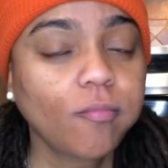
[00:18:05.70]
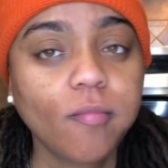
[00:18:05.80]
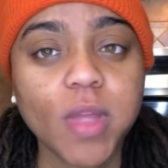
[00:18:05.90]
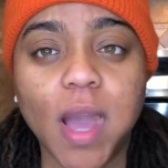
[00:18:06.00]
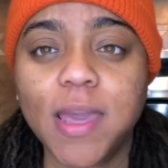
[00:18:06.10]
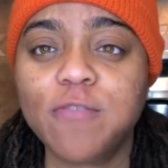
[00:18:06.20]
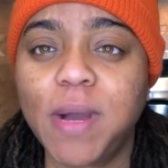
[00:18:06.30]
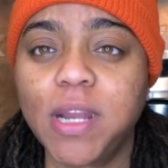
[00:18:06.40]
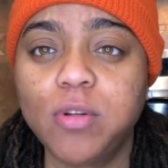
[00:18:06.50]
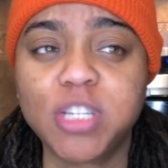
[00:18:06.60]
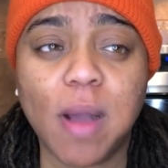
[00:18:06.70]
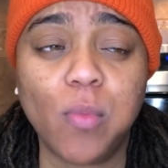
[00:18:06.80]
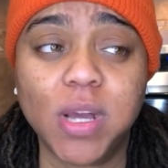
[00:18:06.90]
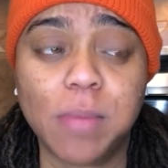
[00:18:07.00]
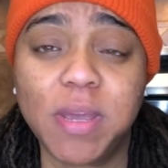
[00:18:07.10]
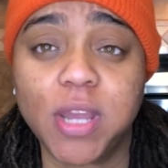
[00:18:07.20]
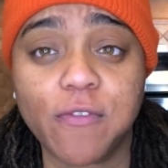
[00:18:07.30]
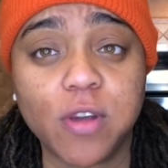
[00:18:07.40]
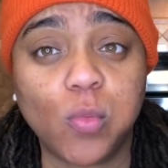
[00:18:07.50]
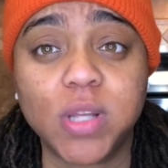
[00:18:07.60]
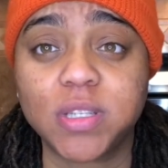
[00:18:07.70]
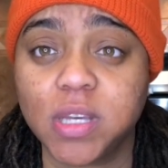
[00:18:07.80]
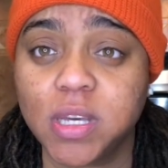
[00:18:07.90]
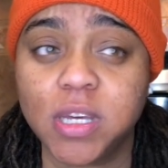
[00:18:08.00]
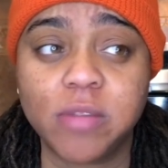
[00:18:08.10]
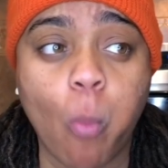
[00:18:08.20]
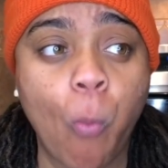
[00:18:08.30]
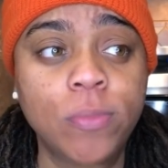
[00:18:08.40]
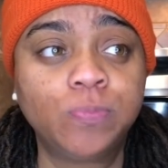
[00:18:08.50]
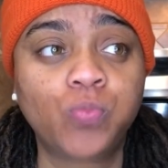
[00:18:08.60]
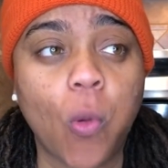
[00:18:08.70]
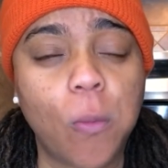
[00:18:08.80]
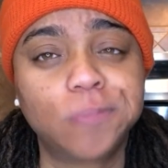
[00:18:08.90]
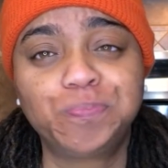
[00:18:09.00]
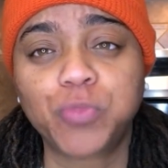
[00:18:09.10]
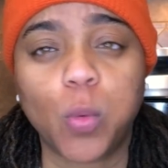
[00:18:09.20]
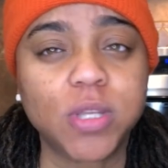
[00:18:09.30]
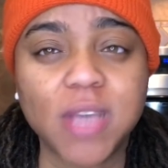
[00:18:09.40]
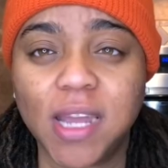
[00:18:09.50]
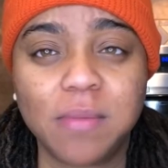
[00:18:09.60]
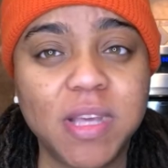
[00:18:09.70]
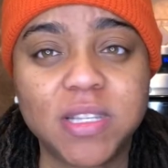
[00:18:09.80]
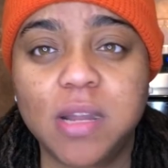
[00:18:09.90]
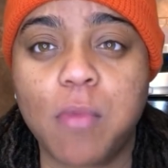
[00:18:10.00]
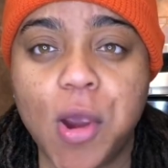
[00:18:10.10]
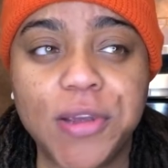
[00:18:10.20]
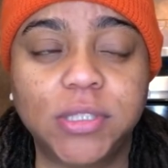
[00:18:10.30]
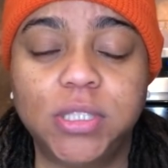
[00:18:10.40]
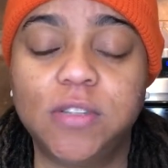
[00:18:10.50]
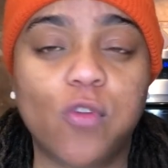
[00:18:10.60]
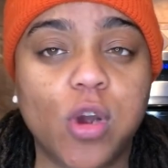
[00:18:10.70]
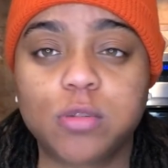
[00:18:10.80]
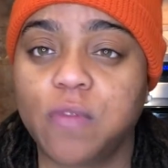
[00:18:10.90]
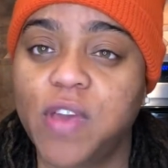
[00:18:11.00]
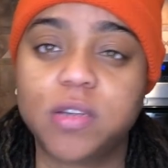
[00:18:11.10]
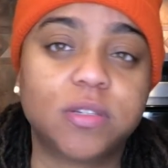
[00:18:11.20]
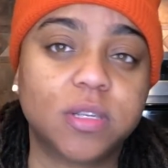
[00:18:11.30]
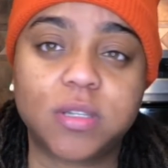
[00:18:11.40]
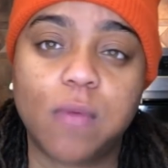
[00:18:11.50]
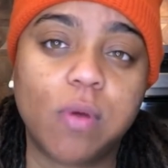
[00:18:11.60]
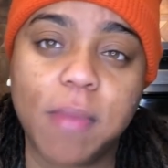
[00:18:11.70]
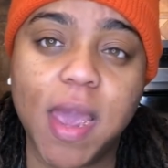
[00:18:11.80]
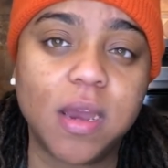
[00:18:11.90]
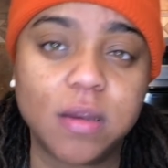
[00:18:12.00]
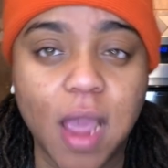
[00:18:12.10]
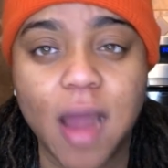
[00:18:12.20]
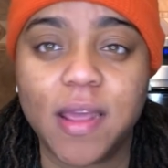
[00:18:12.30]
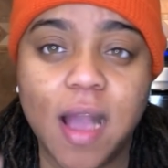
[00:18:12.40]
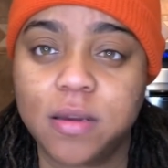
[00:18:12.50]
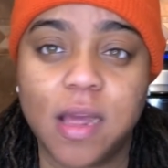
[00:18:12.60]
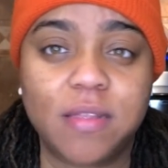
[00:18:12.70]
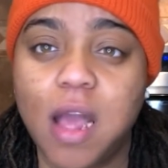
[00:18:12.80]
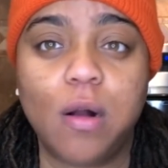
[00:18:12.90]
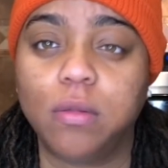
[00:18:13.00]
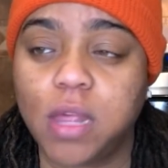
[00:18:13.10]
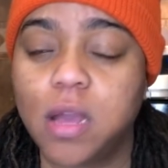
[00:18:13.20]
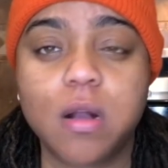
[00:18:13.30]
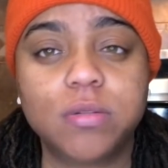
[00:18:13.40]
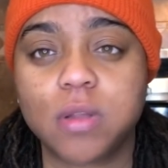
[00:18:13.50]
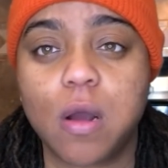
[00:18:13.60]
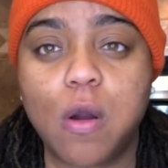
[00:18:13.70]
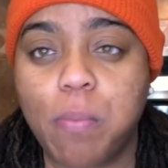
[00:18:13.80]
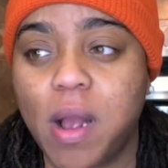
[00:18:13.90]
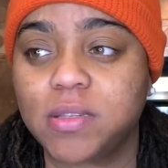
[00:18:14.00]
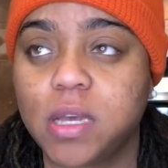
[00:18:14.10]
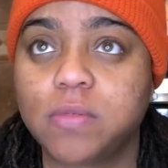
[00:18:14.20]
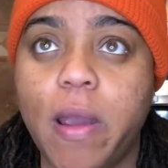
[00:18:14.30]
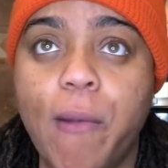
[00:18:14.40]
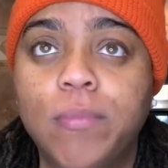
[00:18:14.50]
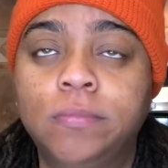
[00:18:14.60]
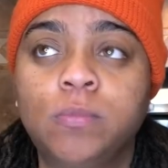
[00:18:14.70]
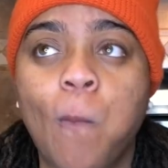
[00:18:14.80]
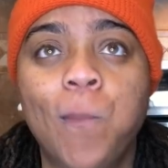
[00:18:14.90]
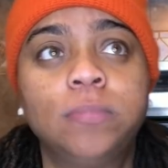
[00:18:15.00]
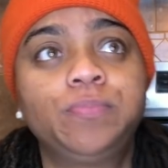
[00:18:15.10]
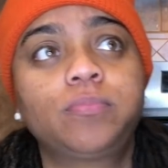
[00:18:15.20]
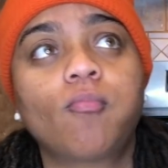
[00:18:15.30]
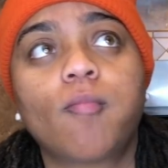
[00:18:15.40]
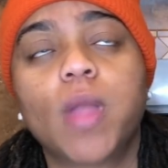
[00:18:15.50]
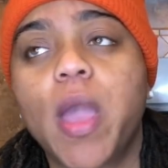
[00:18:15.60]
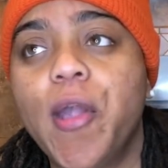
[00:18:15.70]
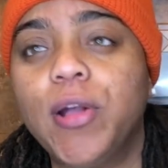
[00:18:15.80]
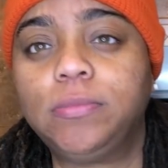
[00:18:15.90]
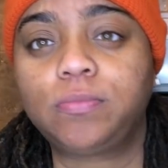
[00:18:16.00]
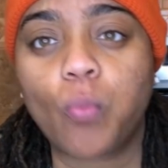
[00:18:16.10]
I give my notes about what could be different, what's good, what's kind of missing the mark. And then, of course, revisions and stuff were made and yada, yada, that whole thing. It goes through the whole process, right? And